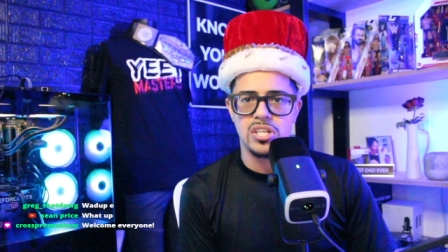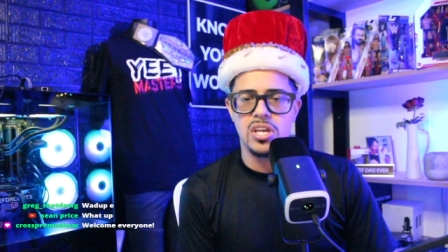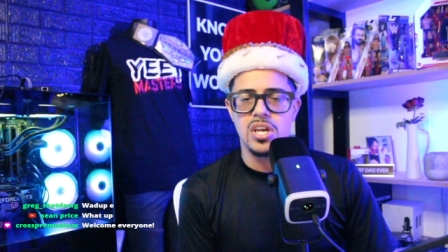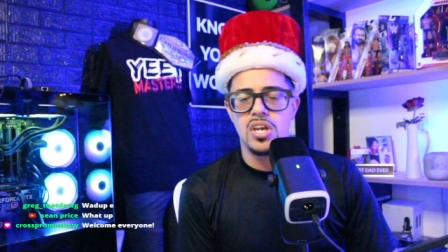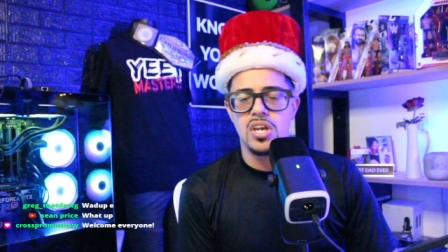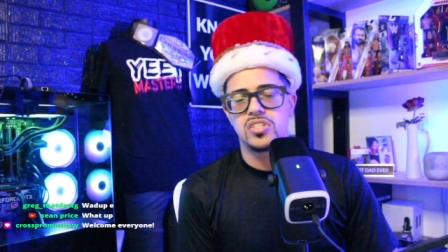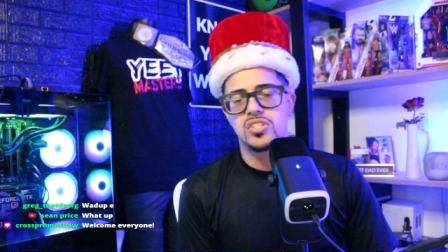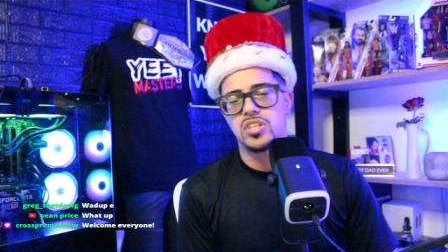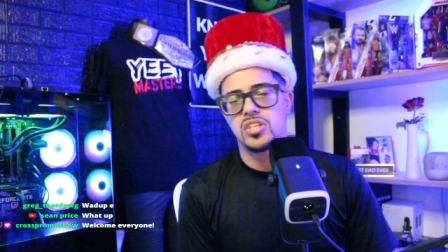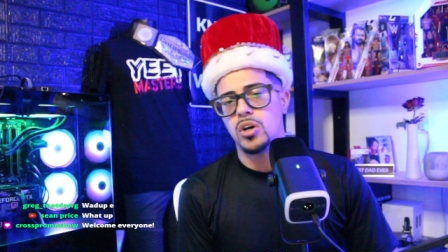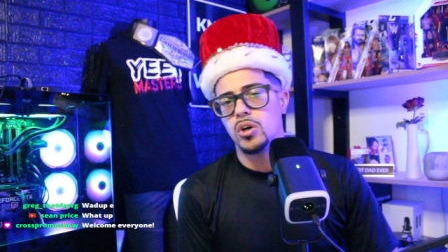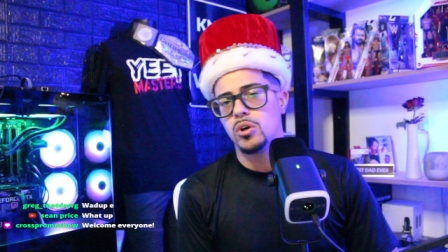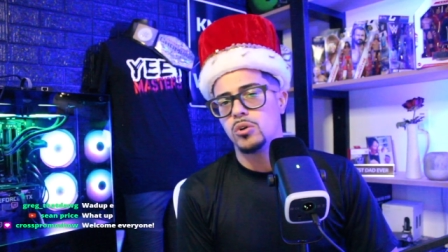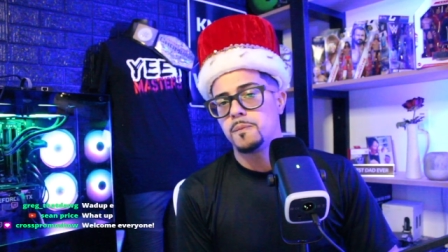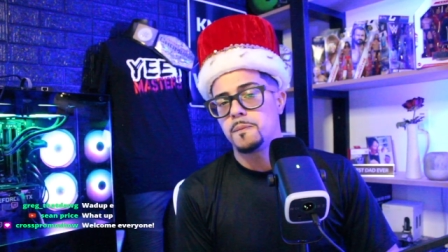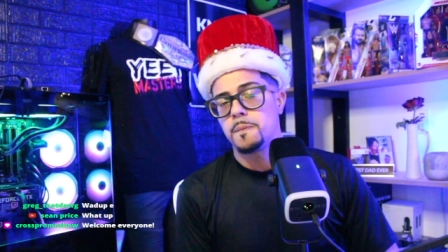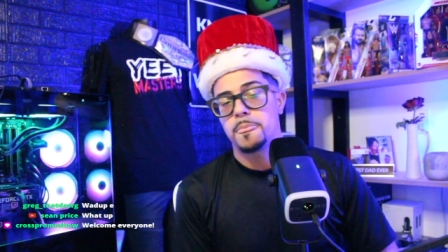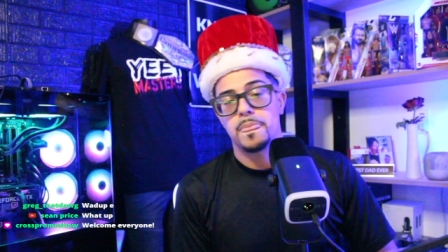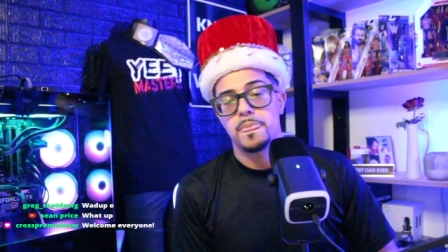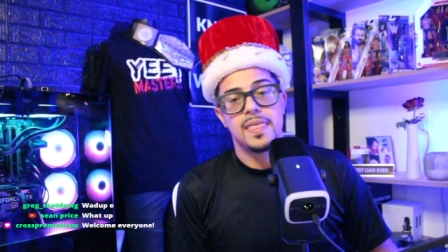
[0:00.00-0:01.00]
So,
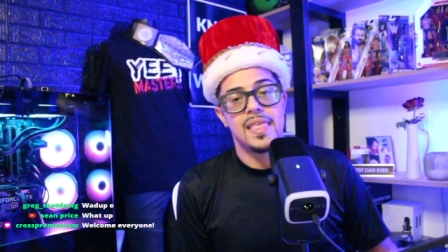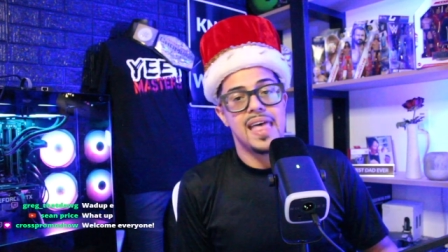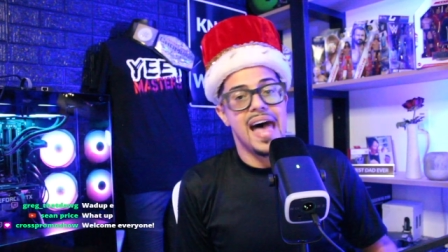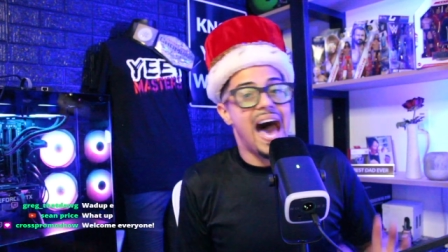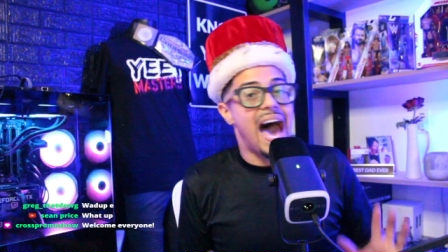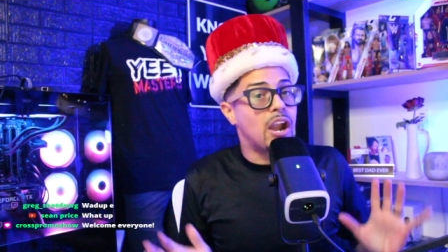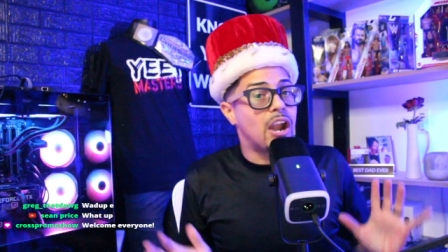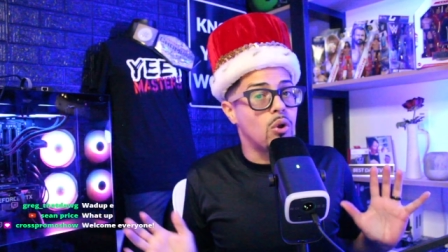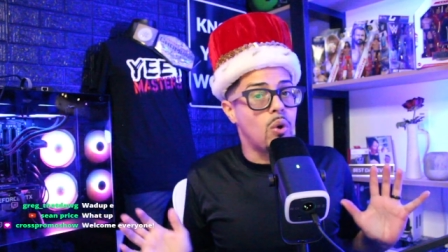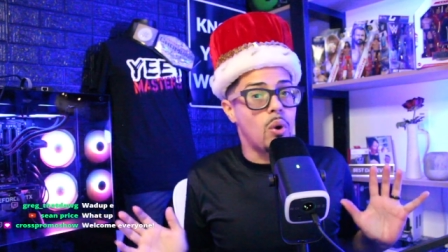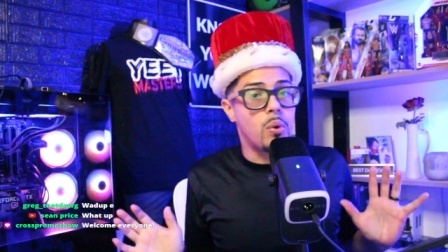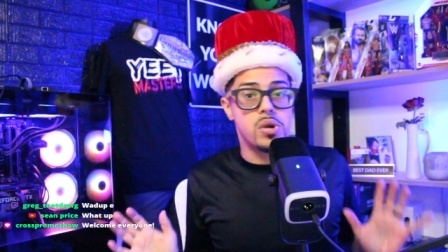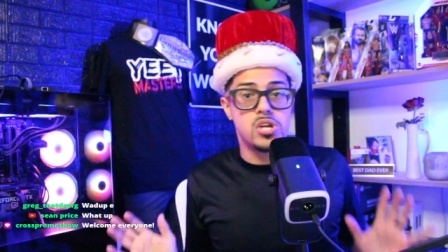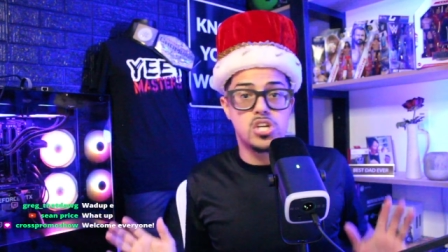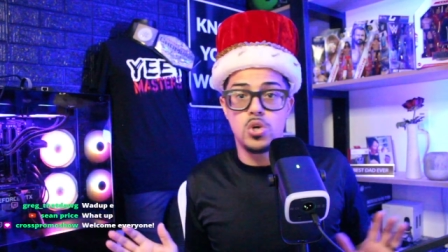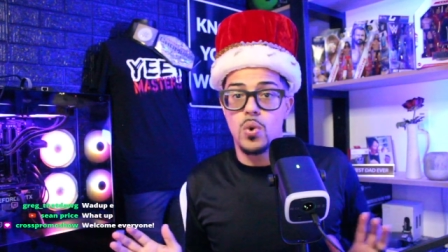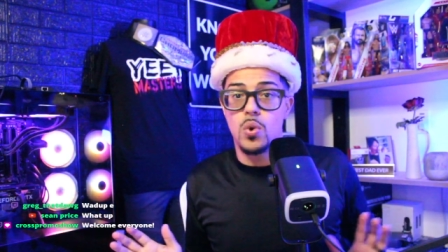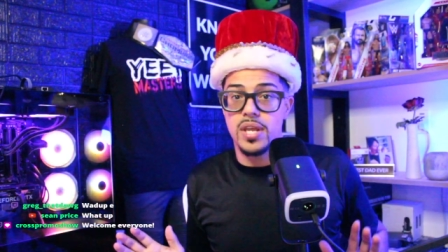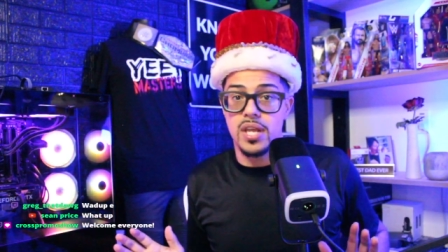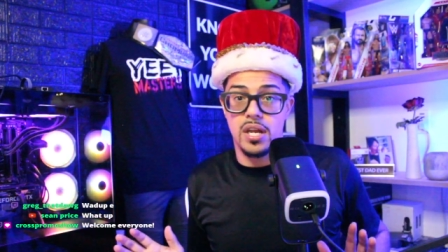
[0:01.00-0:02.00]
I don't know what we're
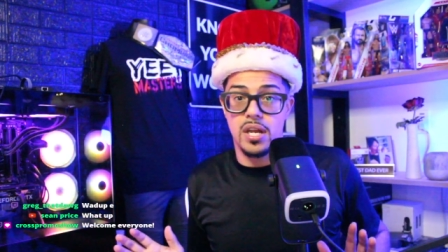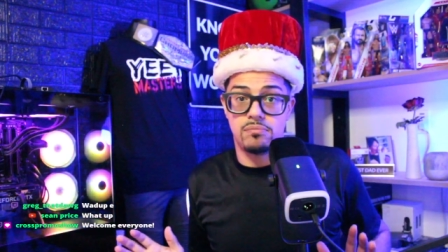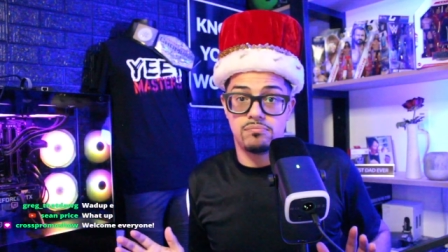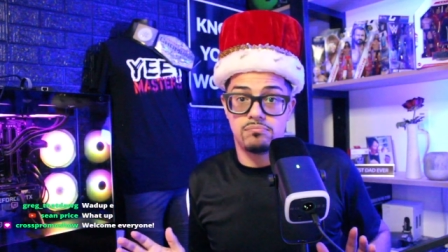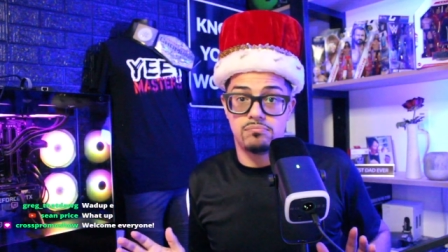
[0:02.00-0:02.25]
doing here.